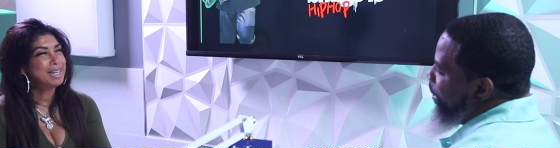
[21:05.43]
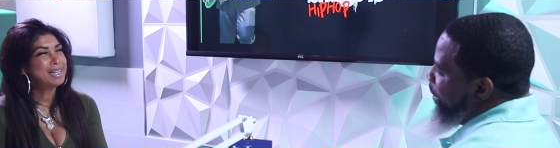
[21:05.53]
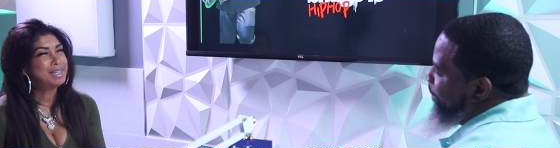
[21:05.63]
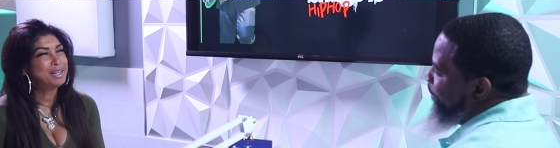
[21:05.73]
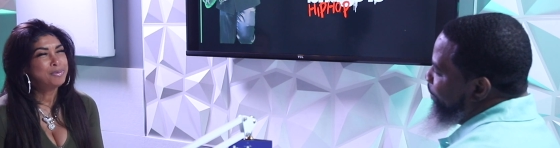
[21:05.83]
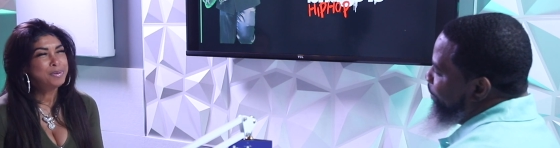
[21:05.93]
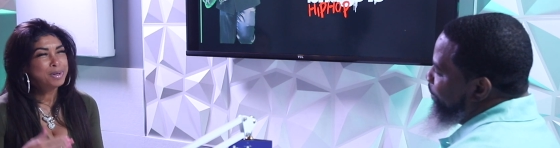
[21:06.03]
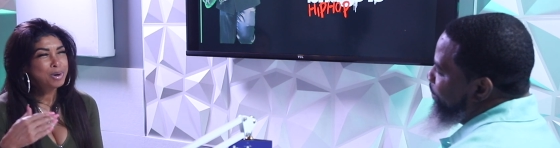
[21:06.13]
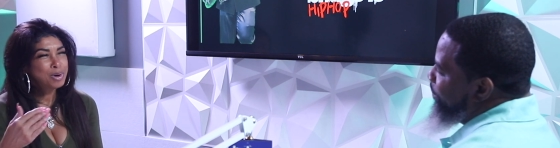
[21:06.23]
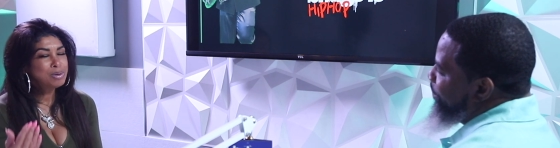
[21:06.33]
Speaker 1: And if
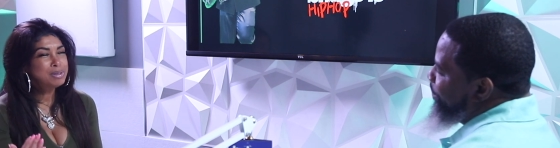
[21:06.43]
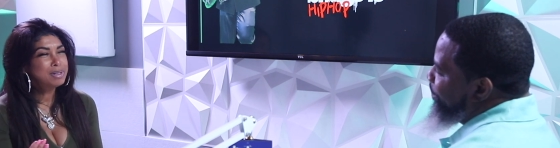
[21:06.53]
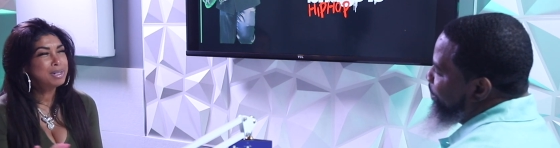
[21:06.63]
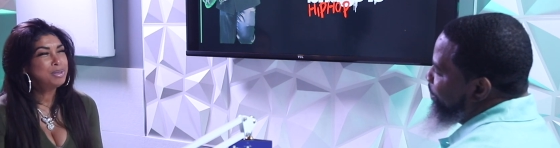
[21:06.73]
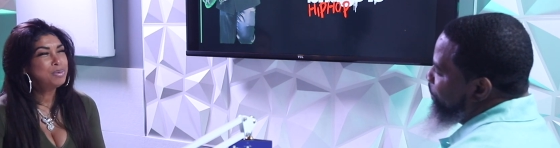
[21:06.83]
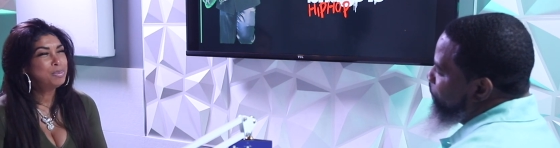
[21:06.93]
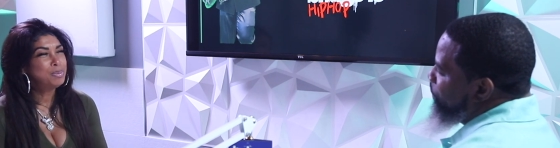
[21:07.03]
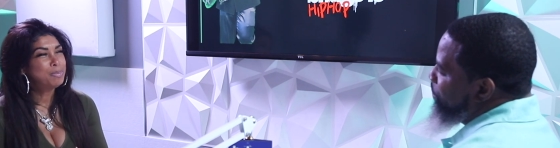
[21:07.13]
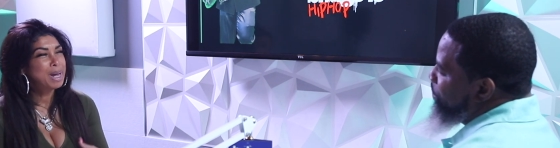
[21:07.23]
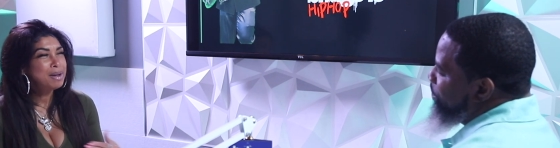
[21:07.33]
you're older and you
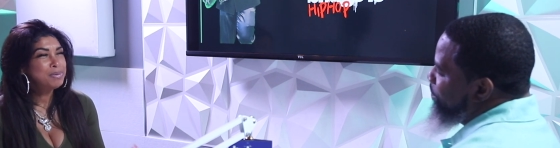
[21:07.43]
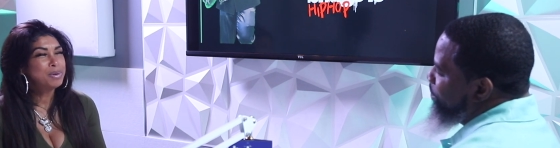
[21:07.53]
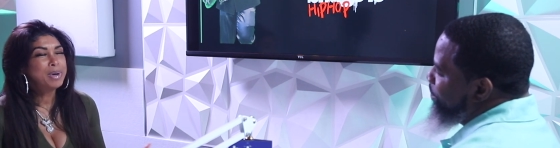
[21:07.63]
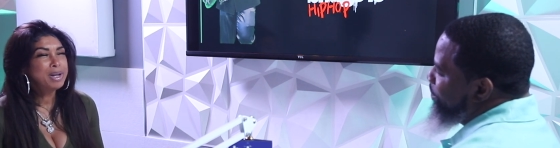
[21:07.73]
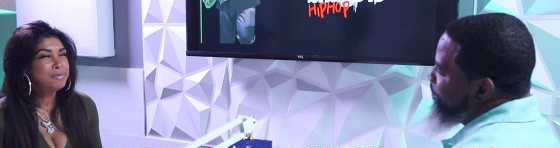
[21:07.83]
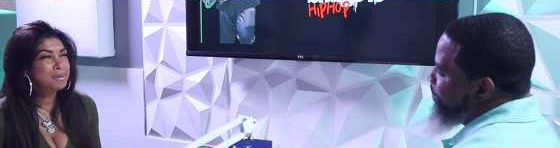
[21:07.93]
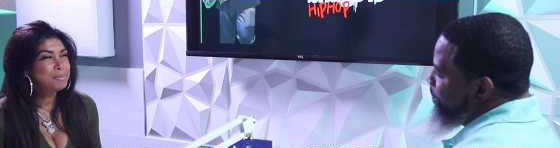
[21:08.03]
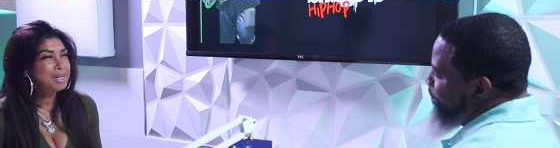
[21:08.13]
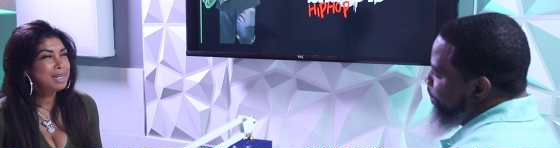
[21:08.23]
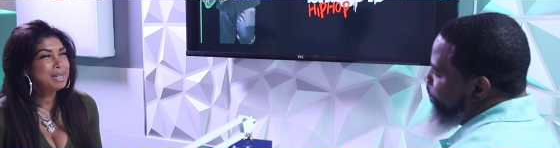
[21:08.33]
paved the way for
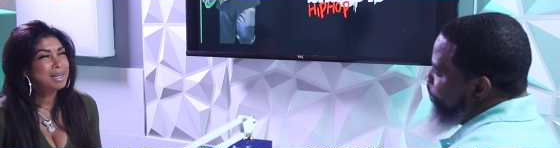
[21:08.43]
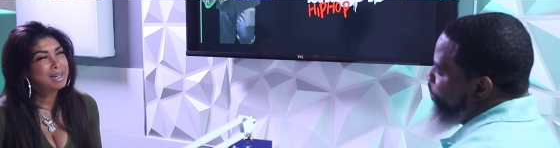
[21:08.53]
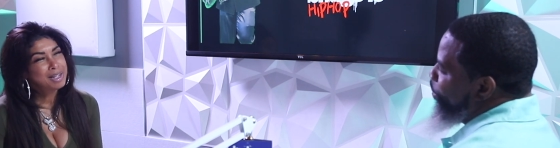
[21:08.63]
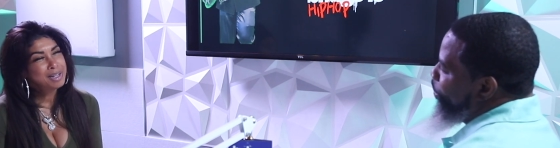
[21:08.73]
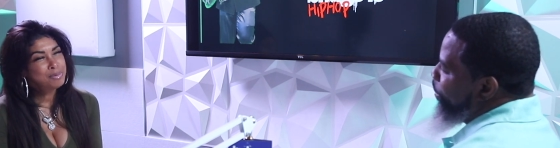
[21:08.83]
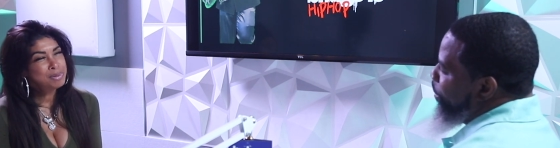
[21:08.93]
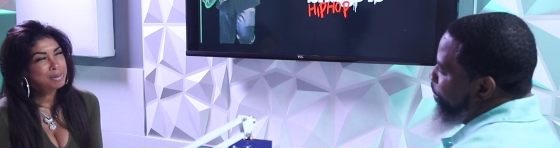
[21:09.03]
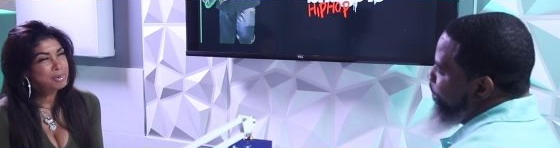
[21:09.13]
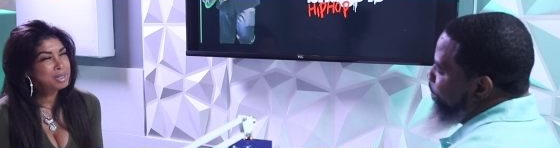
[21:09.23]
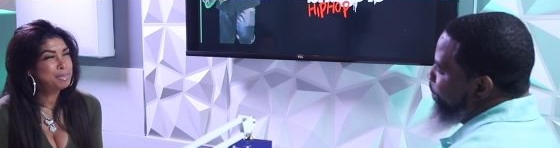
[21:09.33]
me, give
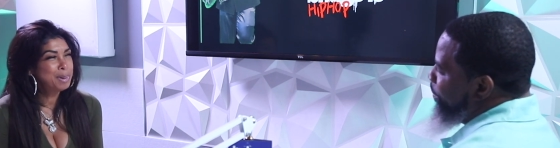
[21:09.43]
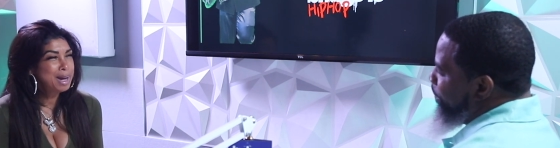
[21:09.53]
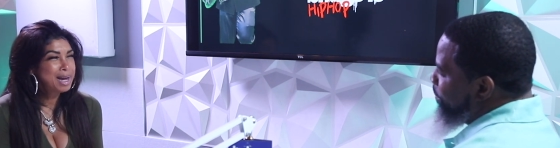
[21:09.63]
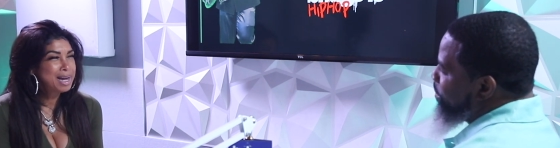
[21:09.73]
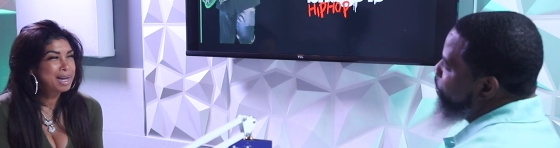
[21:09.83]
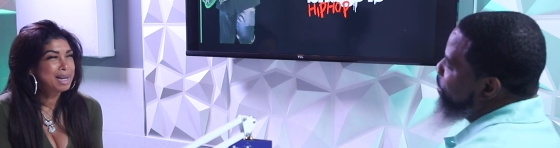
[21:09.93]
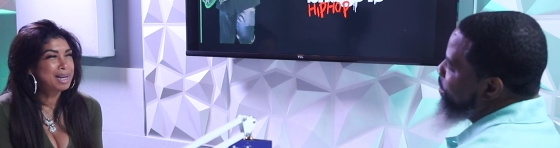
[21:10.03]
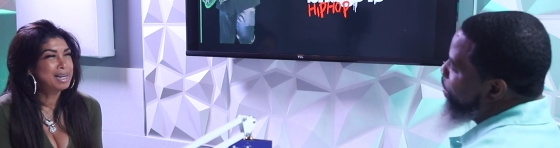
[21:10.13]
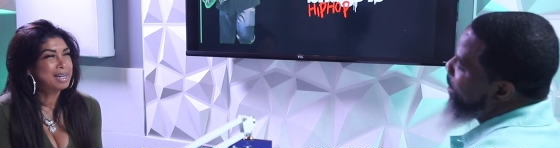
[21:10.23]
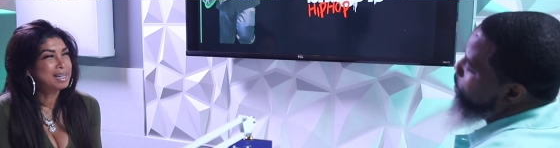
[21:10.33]
some respect. Give some
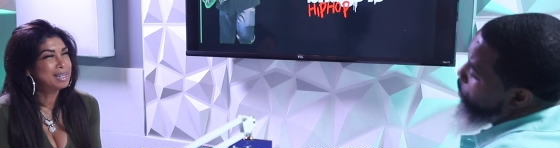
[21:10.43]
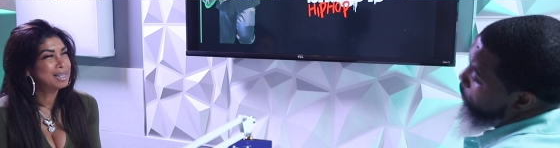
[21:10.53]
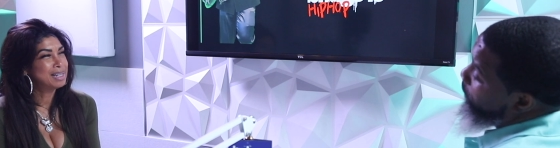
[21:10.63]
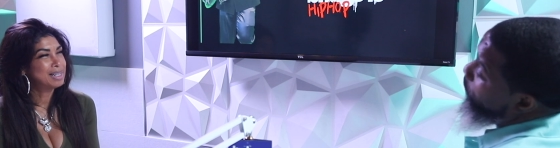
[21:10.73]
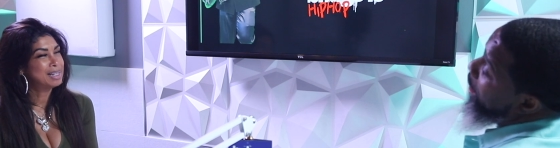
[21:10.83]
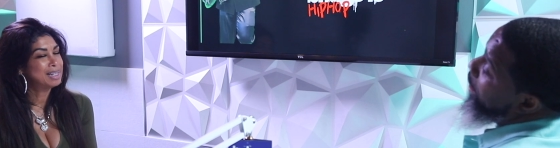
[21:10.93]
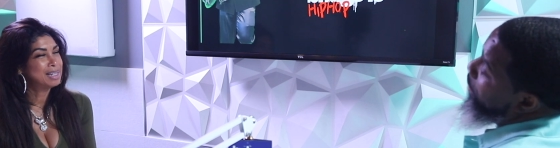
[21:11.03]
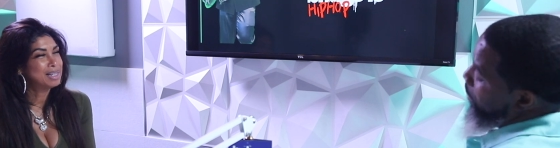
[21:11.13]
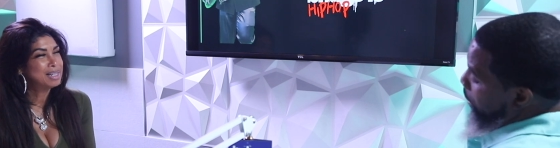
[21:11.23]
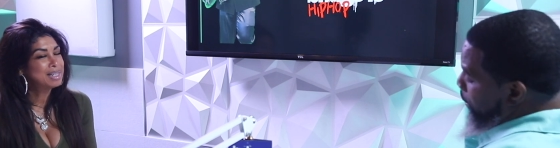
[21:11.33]
Speaker 2: respect. So you feel
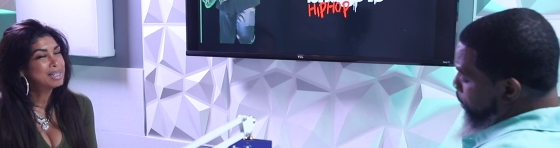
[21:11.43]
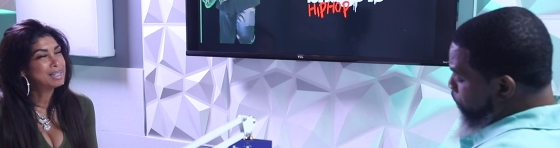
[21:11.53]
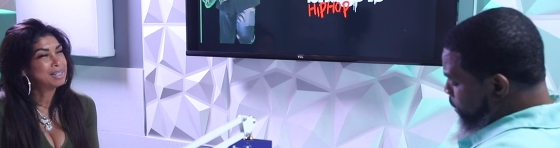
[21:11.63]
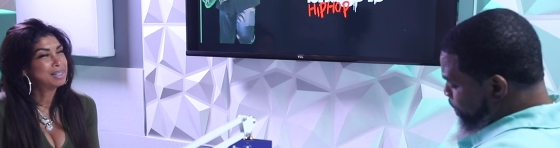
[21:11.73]
like the